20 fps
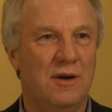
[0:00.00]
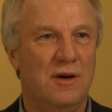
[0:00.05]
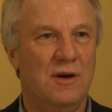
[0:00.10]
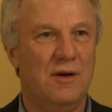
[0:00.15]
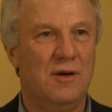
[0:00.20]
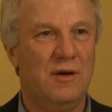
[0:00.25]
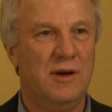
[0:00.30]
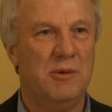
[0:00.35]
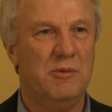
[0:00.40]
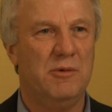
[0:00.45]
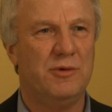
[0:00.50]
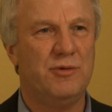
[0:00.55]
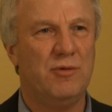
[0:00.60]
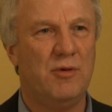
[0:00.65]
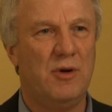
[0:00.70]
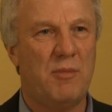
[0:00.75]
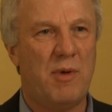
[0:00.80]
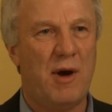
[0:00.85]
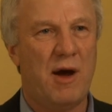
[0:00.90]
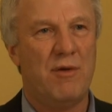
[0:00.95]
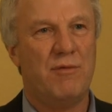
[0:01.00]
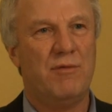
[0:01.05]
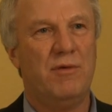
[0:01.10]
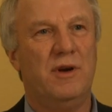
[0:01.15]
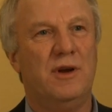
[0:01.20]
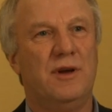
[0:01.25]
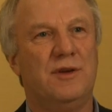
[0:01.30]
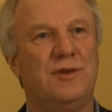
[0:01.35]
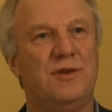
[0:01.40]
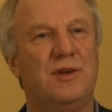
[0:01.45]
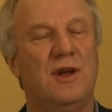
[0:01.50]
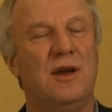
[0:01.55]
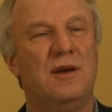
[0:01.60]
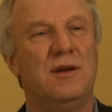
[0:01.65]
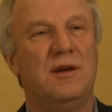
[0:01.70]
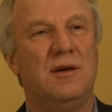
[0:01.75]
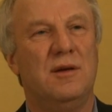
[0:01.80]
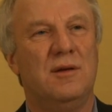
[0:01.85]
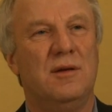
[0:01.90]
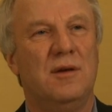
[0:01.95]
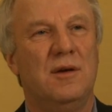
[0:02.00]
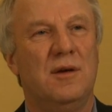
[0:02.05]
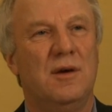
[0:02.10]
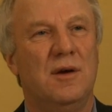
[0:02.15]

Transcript: It was all about really extending